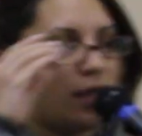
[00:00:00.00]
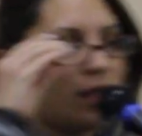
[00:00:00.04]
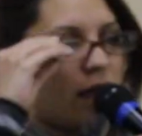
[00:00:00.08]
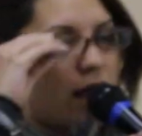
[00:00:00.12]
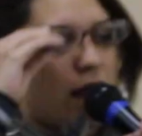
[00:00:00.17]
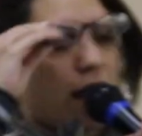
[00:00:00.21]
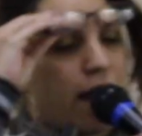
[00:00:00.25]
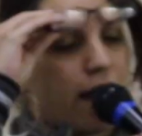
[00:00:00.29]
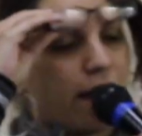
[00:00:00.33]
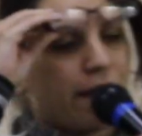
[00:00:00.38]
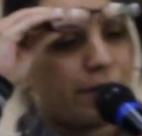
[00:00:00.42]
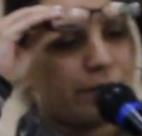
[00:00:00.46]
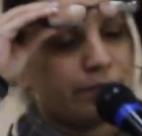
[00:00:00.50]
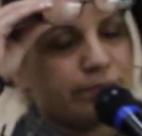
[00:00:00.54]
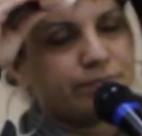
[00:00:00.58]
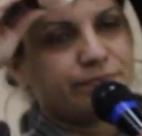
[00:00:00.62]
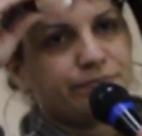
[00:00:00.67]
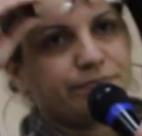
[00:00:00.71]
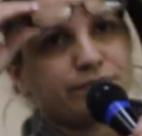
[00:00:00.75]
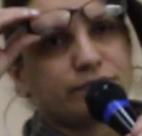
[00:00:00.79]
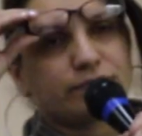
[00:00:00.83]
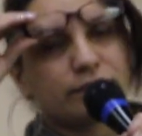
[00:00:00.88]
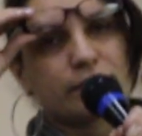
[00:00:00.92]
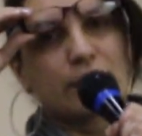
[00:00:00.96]

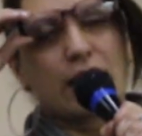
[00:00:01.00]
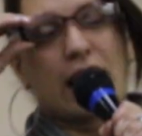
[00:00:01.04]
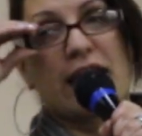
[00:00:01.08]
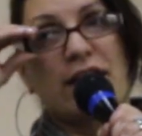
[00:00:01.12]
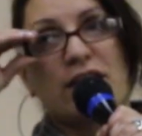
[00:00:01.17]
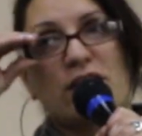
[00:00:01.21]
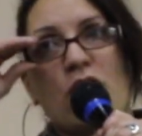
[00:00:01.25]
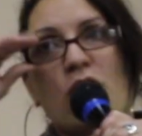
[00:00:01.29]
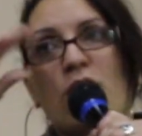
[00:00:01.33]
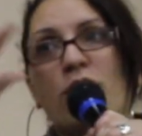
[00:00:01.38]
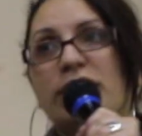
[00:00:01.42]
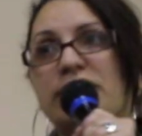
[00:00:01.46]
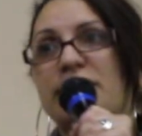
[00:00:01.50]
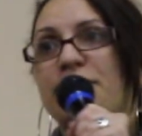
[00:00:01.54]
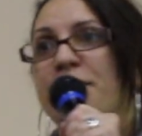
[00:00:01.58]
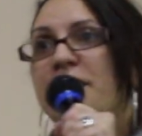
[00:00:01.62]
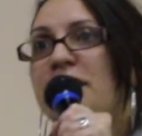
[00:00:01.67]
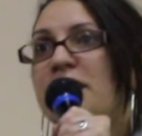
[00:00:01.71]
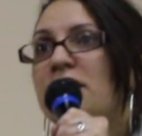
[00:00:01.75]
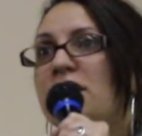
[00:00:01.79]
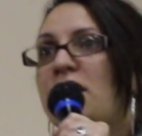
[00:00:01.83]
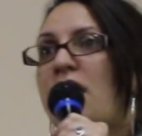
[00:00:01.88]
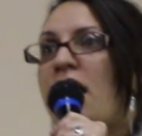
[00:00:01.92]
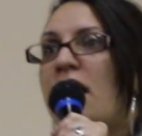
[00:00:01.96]
I know it's
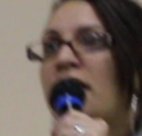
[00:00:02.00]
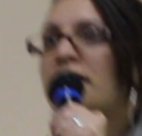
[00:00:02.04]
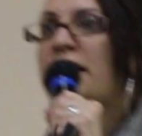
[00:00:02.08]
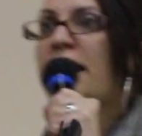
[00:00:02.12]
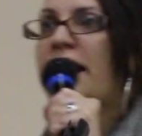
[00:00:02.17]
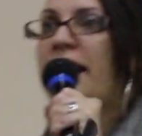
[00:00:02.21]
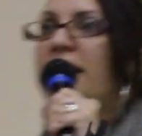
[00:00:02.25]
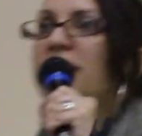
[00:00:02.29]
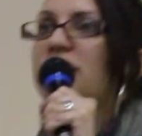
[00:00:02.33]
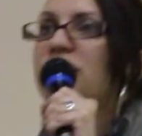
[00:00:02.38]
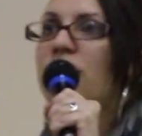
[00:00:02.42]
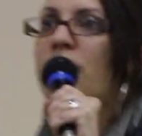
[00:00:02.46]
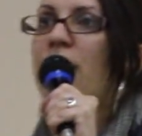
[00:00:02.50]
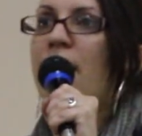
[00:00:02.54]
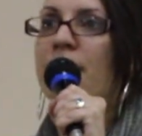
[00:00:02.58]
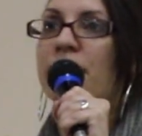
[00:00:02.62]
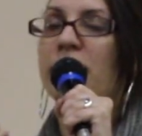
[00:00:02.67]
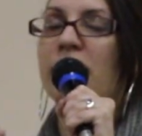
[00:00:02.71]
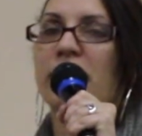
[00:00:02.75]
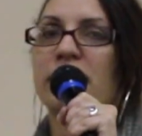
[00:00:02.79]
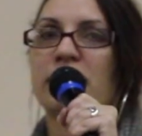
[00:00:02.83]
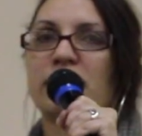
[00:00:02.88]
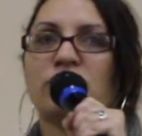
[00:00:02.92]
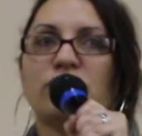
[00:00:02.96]
been a long night, so
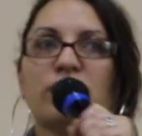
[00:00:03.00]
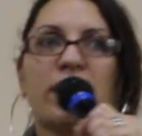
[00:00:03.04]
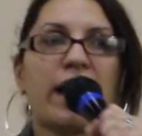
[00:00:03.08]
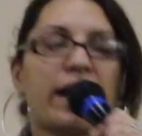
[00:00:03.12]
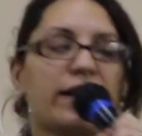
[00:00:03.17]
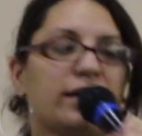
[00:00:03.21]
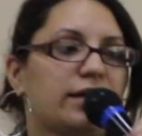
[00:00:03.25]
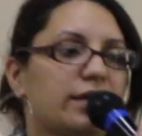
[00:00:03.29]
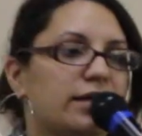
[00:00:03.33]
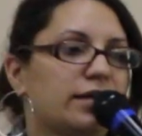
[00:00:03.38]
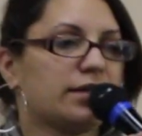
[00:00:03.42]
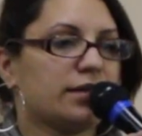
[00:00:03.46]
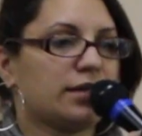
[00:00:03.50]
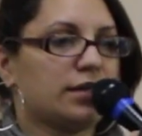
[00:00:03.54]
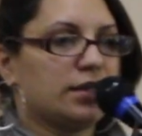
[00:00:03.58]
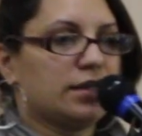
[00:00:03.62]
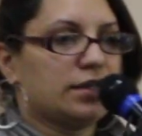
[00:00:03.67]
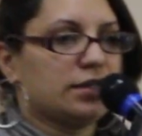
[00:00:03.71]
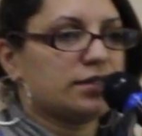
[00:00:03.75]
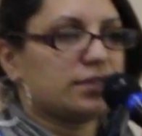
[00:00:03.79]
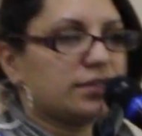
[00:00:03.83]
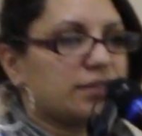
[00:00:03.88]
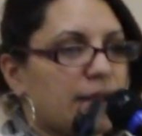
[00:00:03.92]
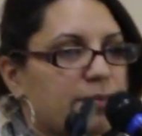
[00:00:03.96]
I'm going to try to
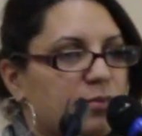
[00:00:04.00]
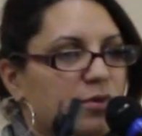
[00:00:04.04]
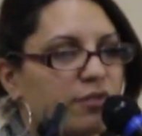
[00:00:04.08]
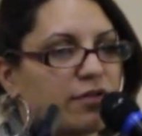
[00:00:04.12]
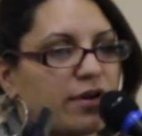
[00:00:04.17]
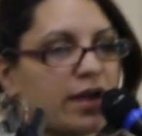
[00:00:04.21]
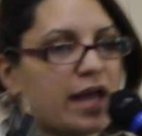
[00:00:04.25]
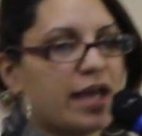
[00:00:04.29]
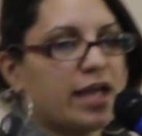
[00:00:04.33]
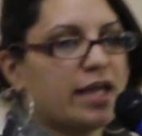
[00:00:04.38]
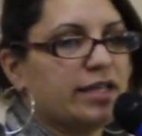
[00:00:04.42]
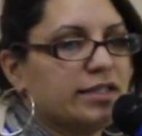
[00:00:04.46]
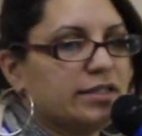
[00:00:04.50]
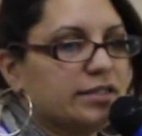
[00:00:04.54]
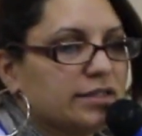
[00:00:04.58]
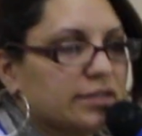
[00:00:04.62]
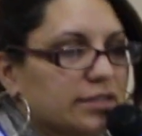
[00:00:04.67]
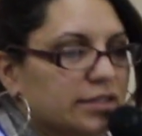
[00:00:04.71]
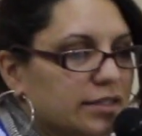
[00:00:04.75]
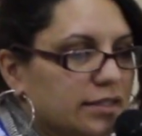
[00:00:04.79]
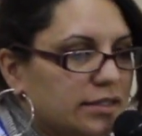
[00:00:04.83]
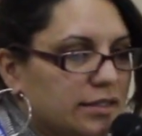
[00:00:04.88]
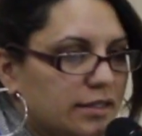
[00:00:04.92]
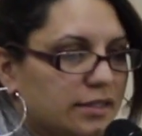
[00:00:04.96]

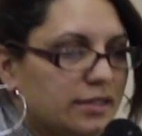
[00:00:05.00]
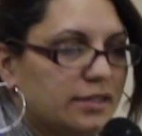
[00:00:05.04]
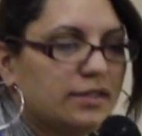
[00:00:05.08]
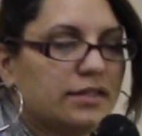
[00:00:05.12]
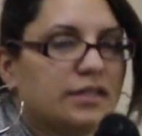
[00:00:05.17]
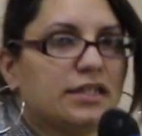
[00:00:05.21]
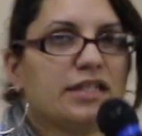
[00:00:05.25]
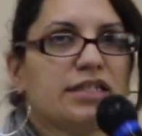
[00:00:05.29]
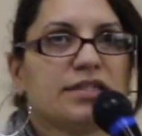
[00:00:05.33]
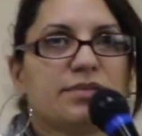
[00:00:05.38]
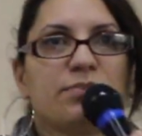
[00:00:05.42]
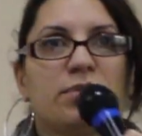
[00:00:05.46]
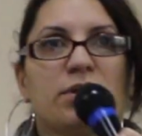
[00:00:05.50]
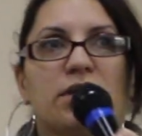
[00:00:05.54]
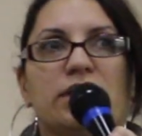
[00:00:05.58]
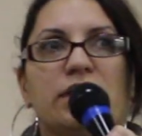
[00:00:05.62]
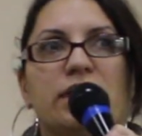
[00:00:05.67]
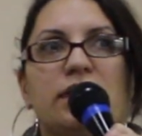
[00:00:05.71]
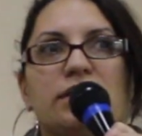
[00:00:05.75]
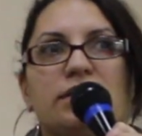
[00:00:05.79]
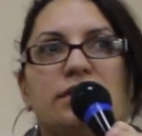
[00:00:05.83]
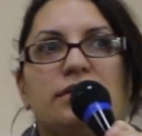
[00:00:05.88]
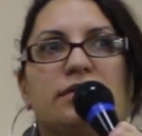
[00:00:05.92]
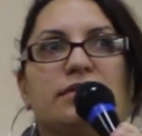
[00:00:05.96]
summarize these
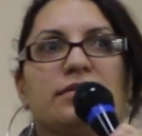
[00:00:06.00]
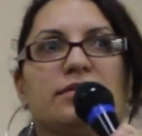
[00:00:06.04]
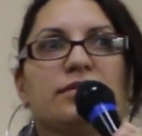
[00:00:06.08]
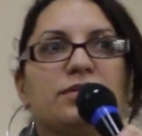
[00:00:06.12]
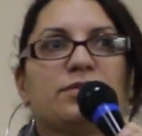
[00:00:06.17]
bullets.